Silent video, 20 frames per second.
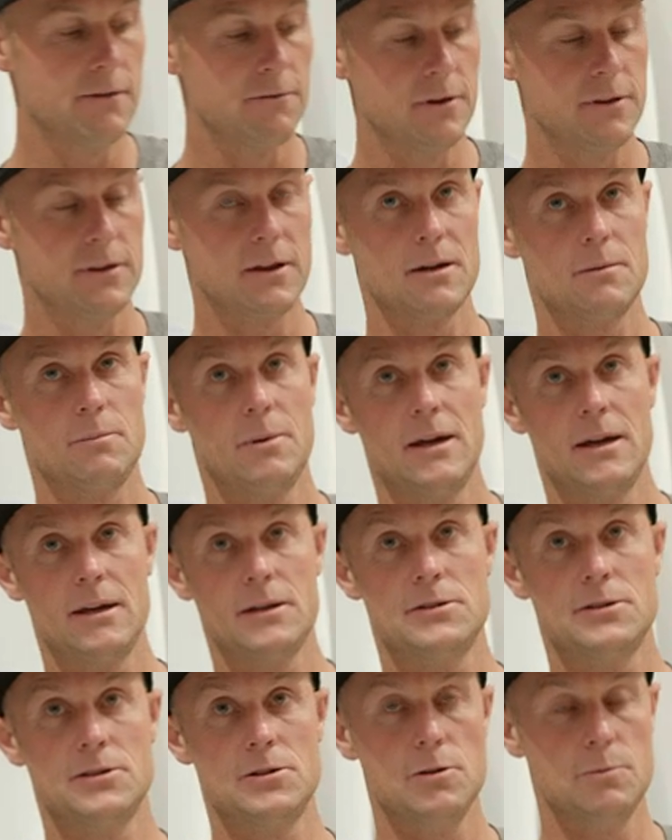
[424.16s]
everything
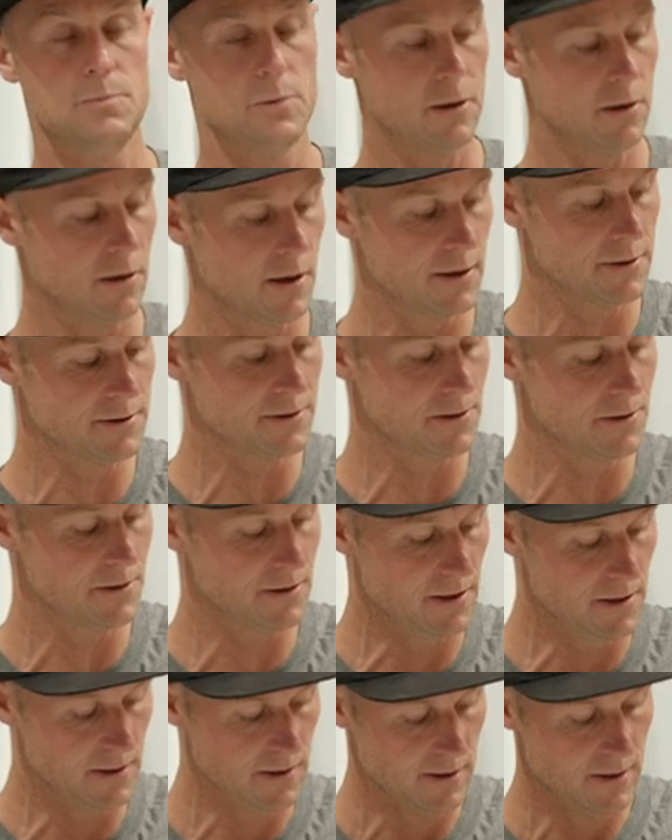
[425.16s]
being super close to
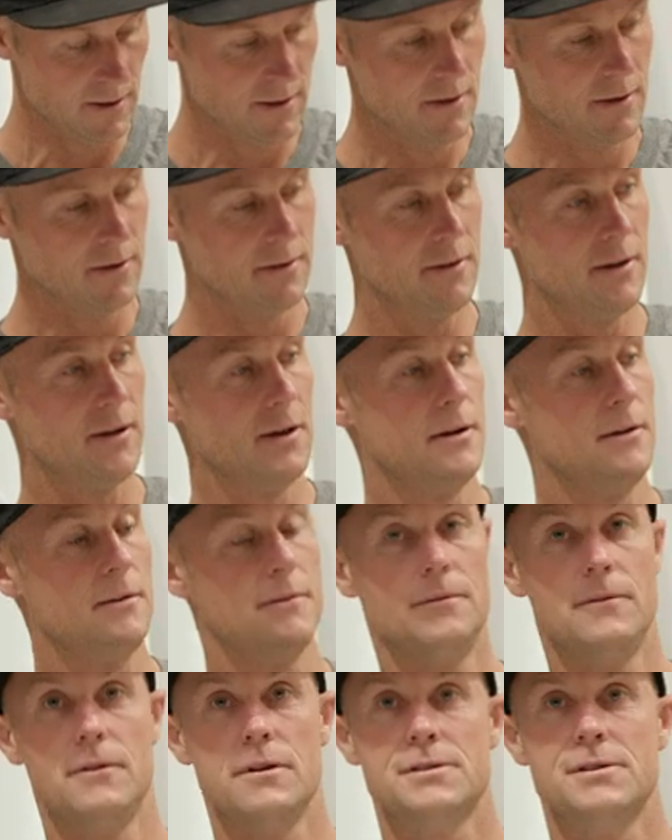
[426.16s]
you,
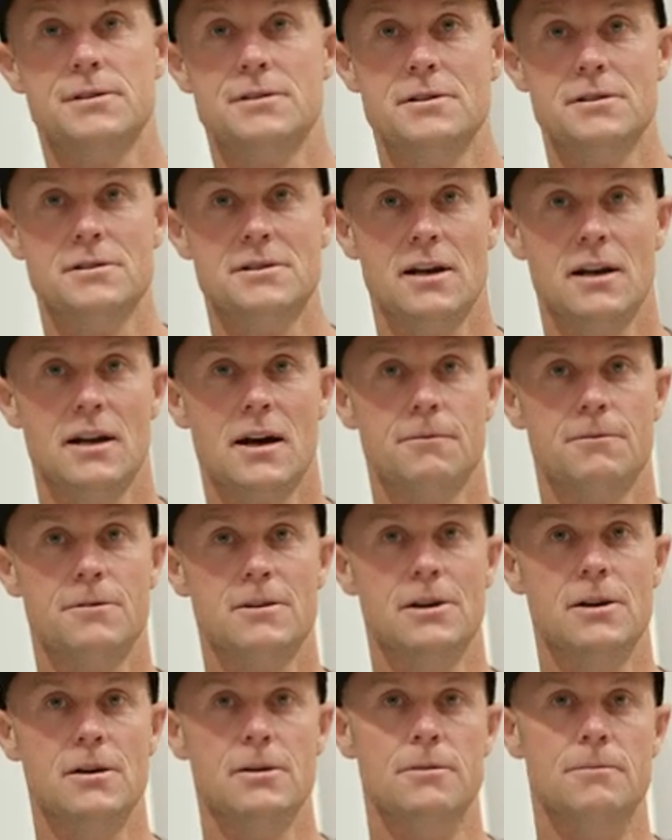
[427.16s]
then this is the setup
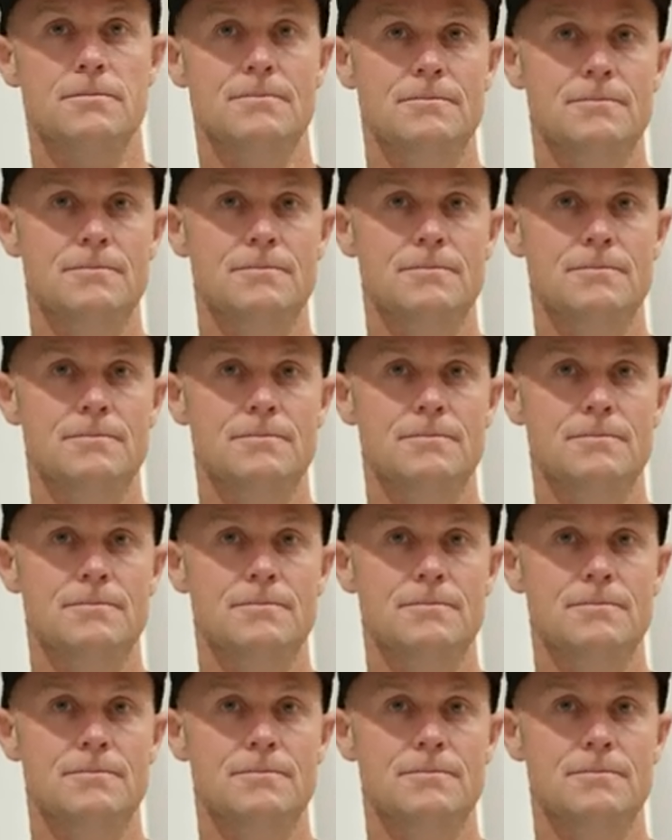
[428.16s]
for you.